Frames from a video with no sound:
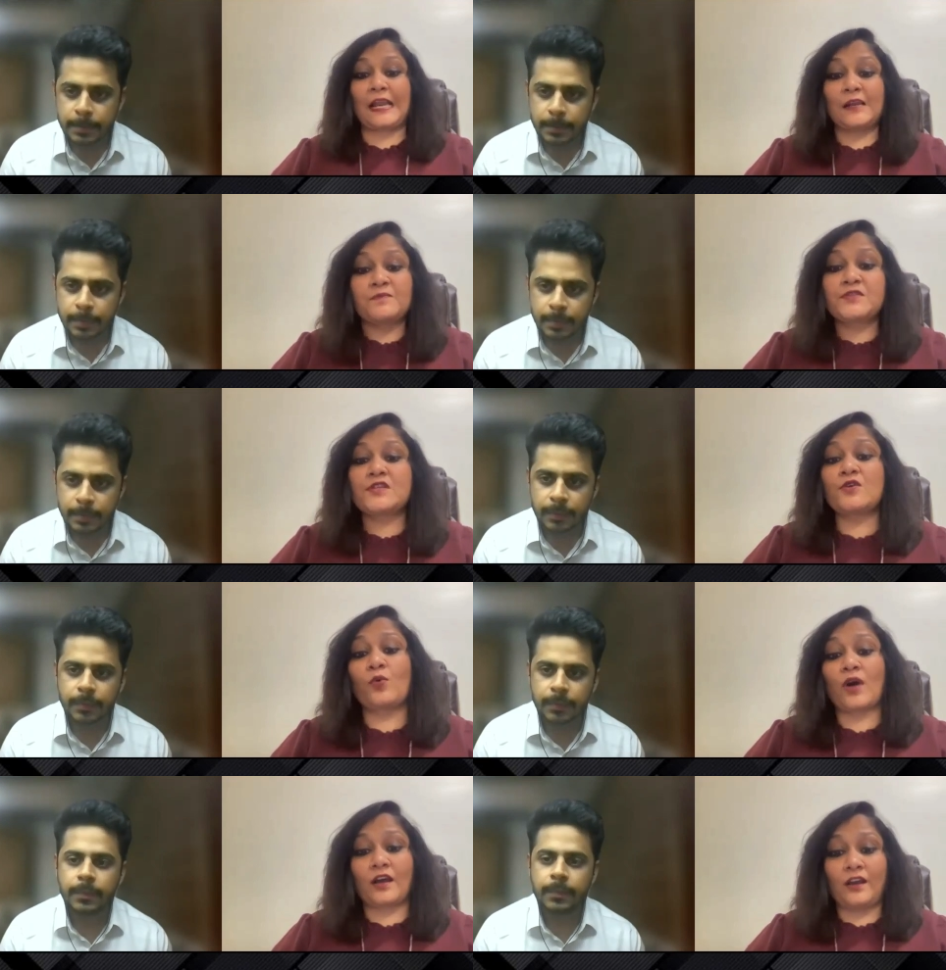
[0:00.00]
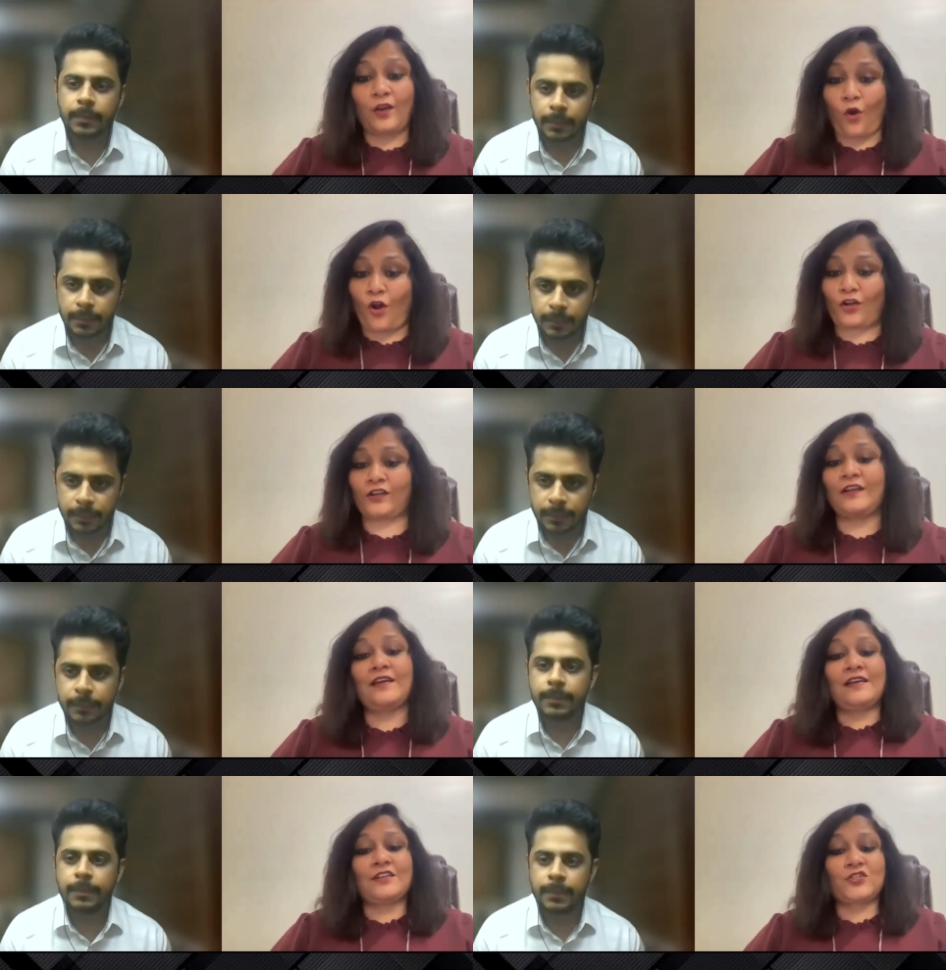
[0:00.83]
Speaker 1: helps you a lot
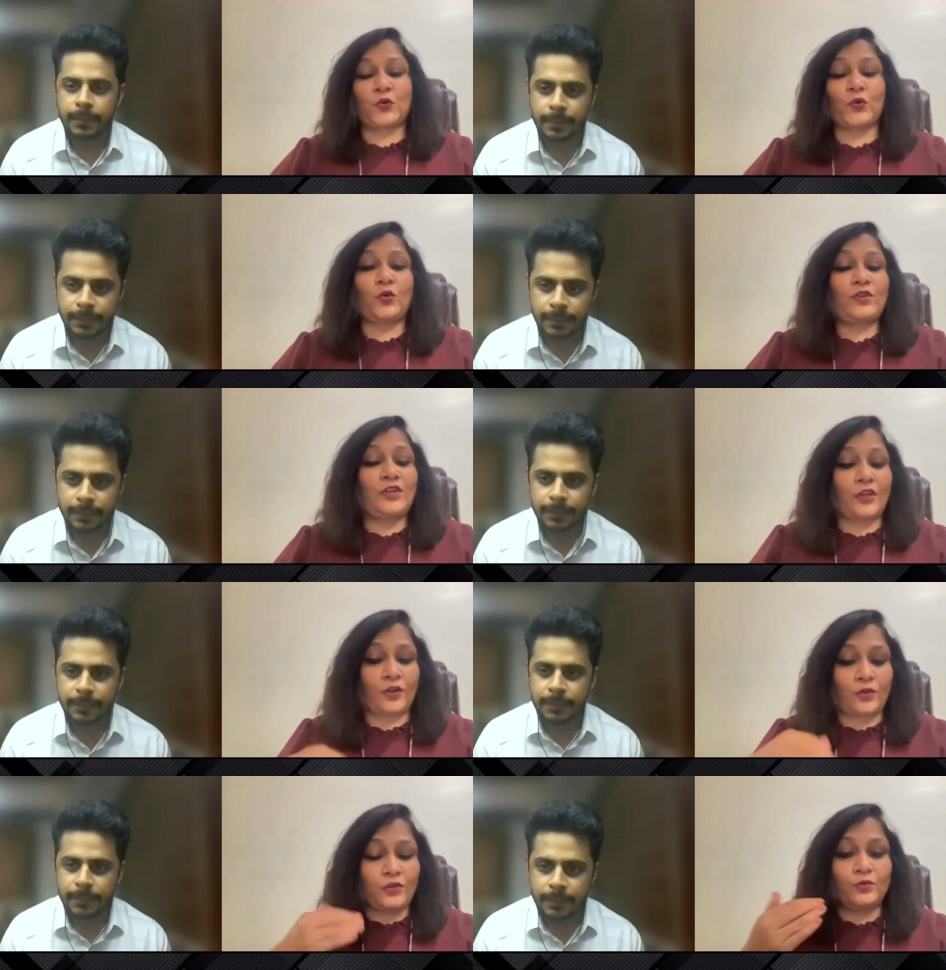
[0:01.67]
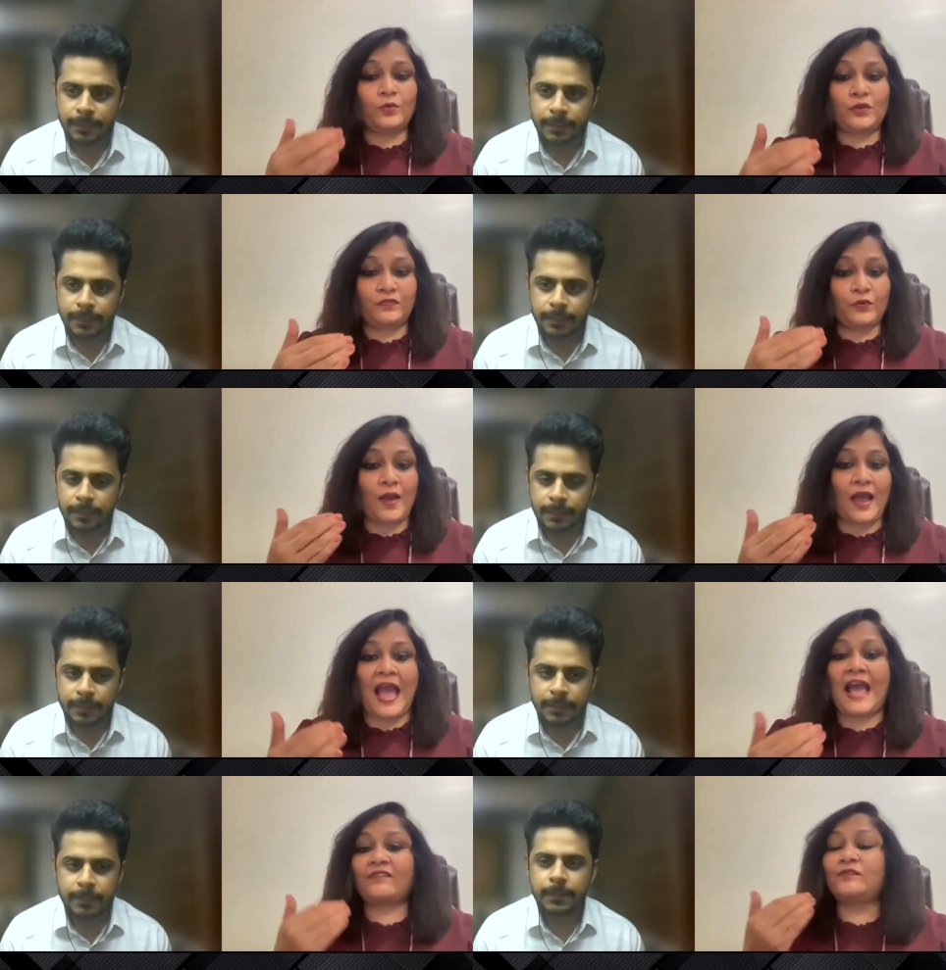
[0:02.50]
so you know you if you
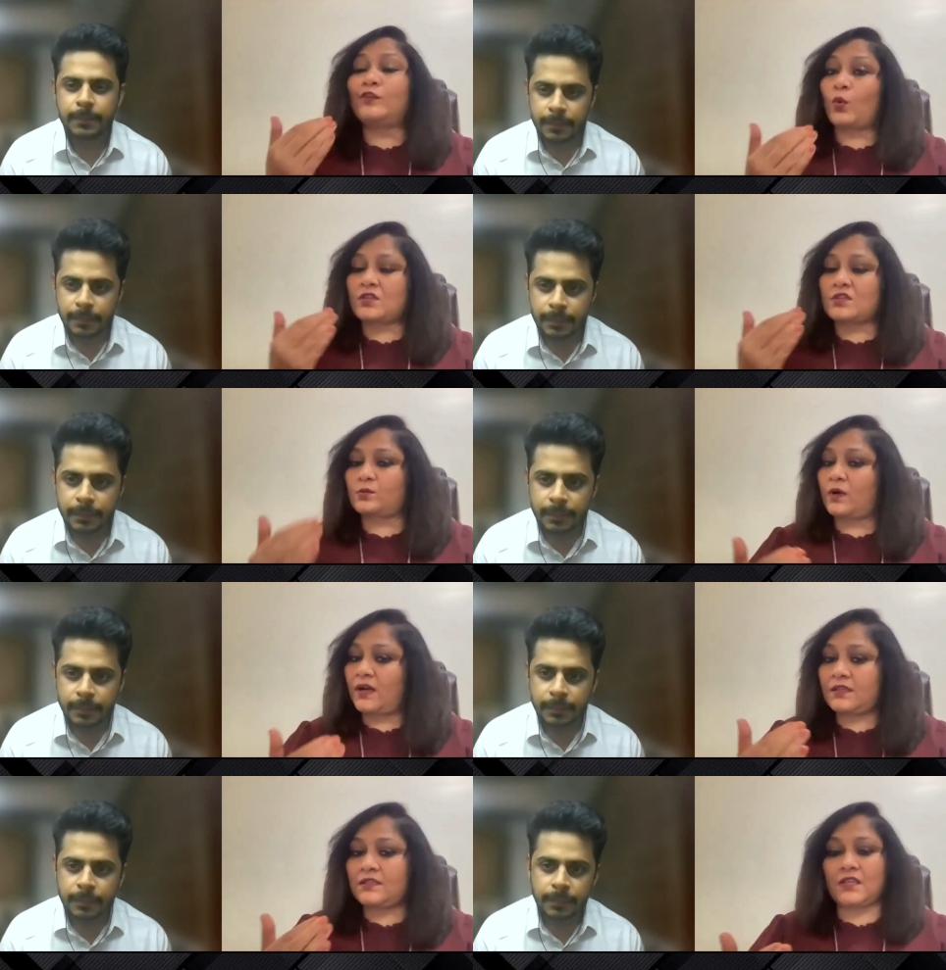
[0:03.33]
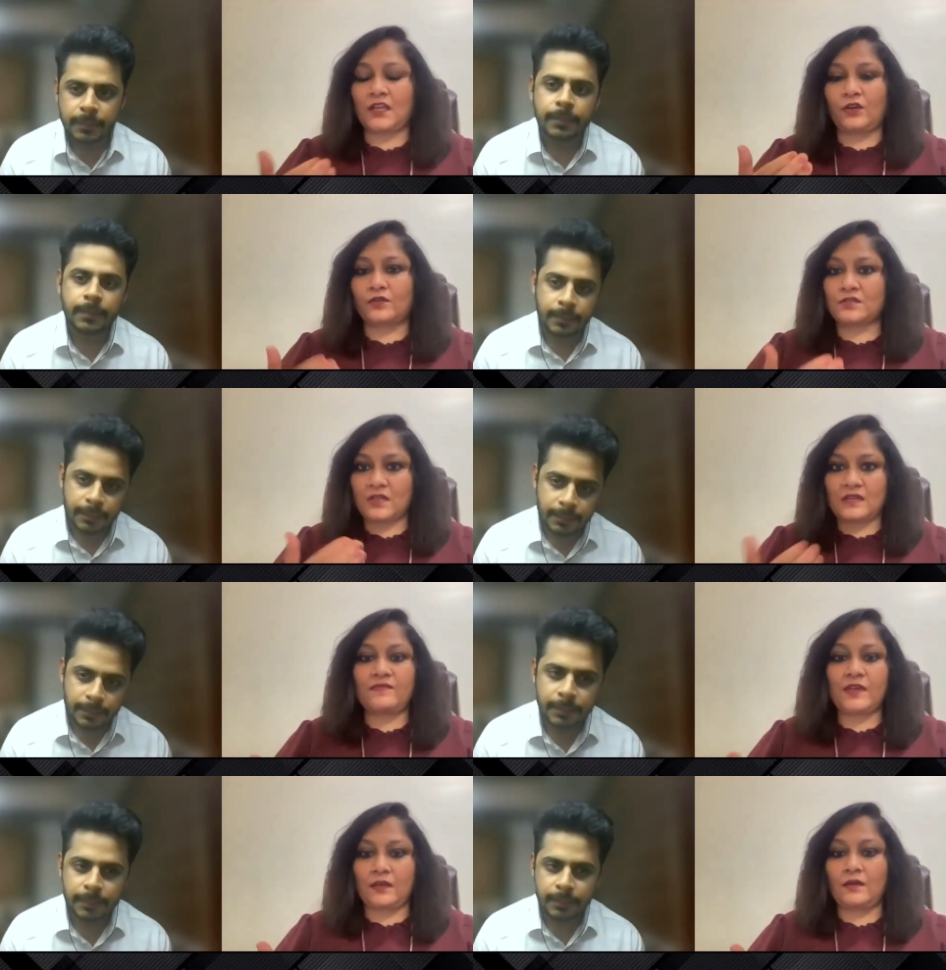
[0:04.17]
have those words in your
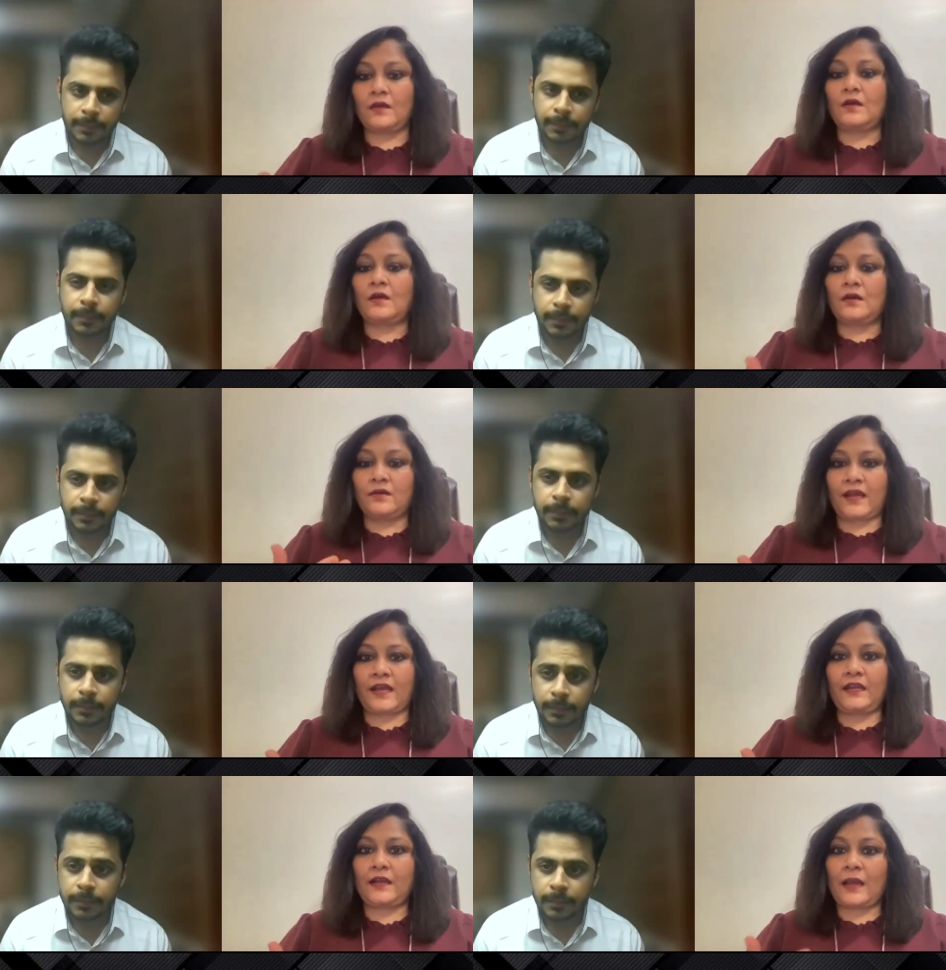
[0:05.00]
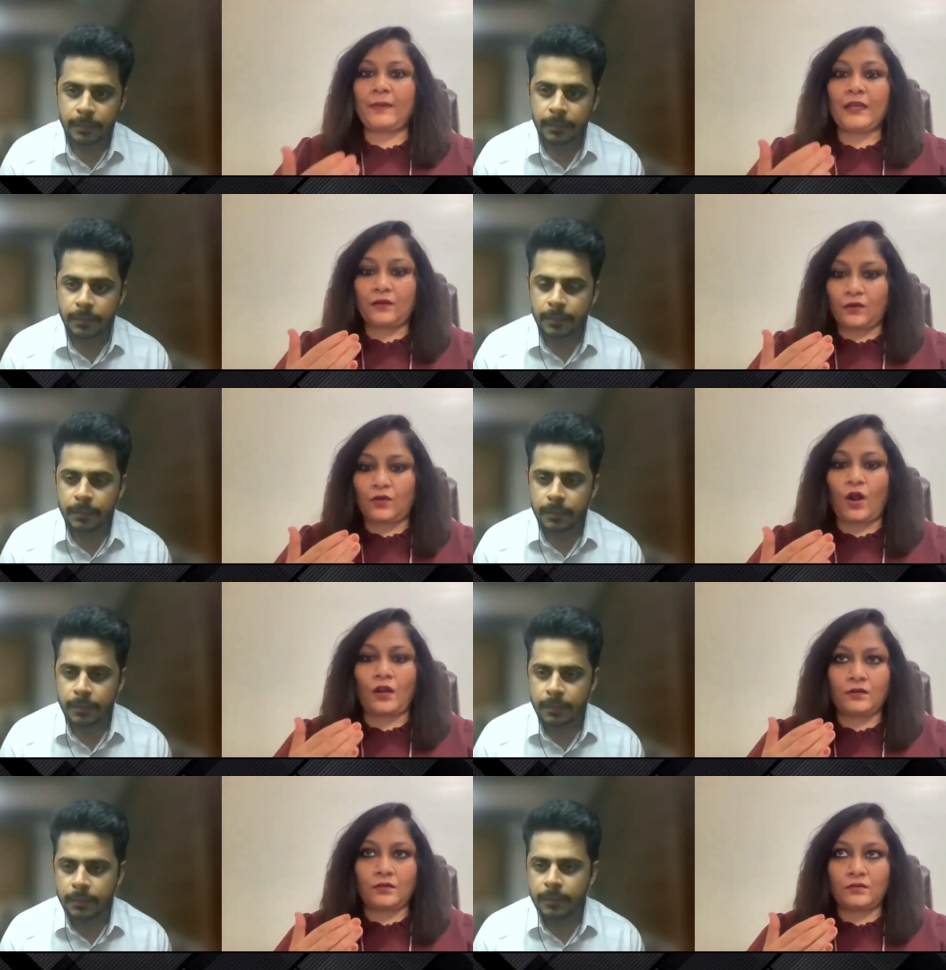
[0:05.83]
cv right i mean
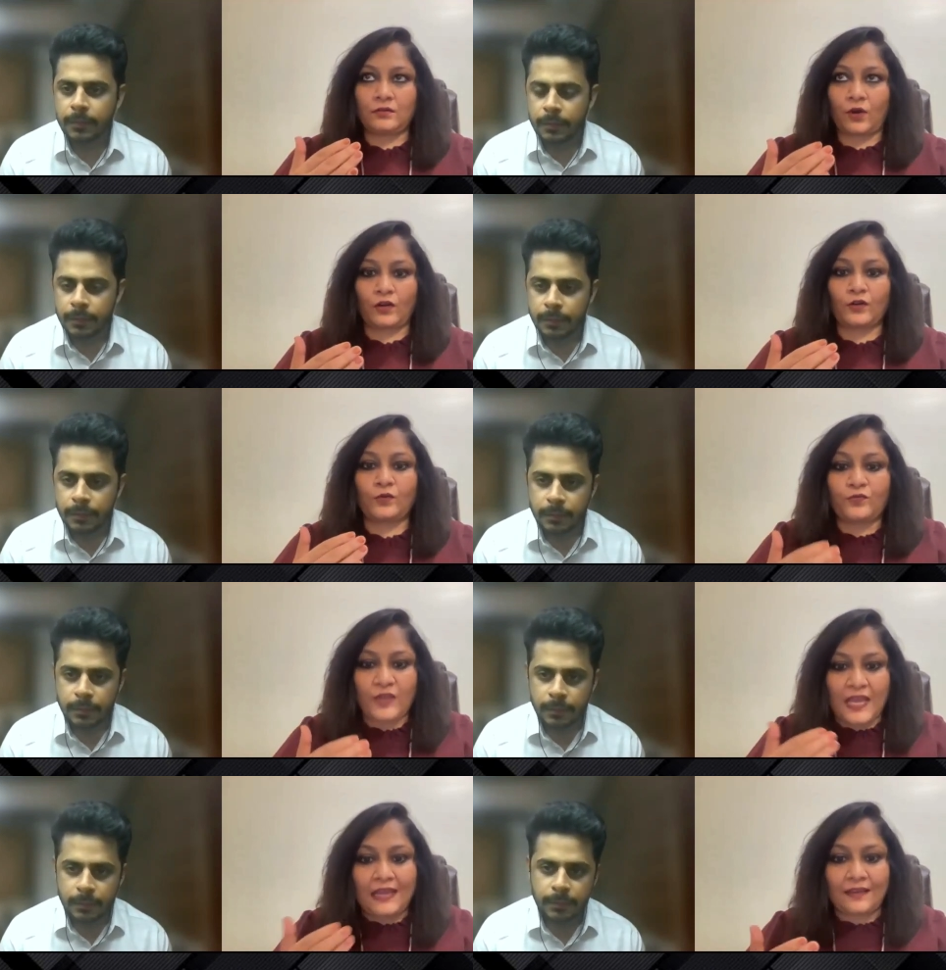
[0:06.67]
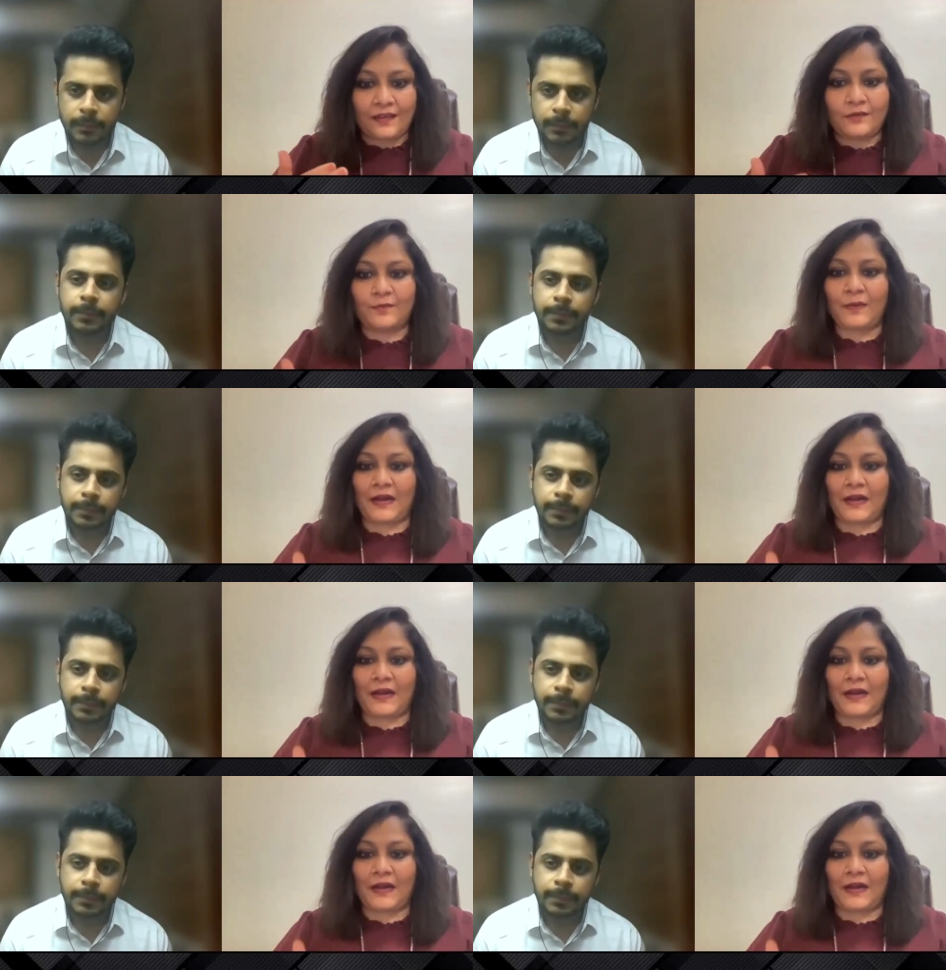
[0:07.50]
not not to fake it